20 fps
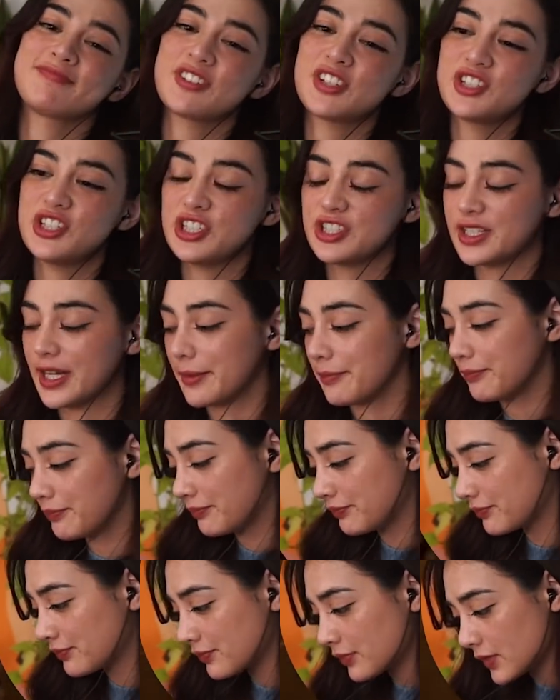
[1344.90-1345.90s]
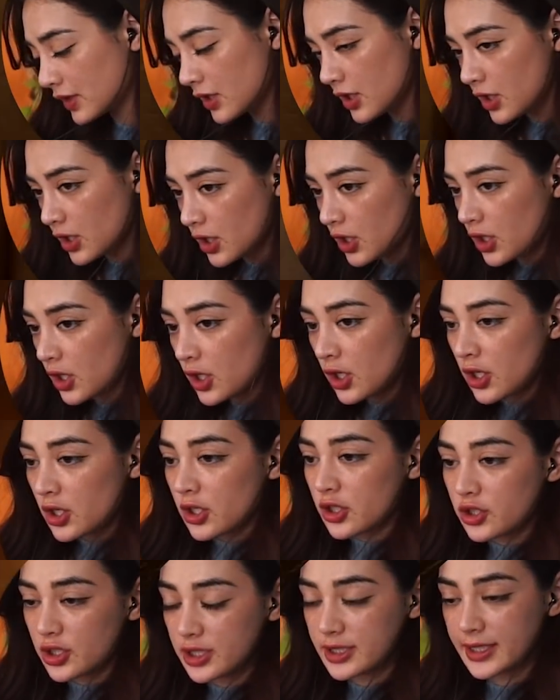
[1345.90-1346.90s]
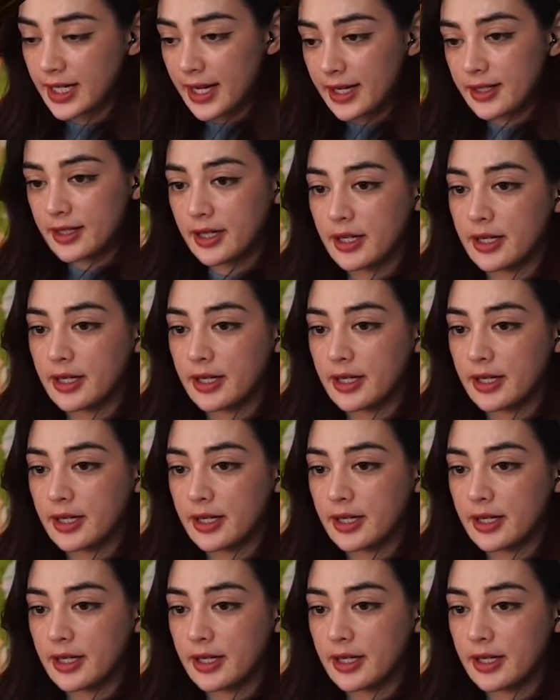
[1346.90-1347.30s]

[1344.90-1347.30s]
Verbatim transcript: She's dead. She's dead.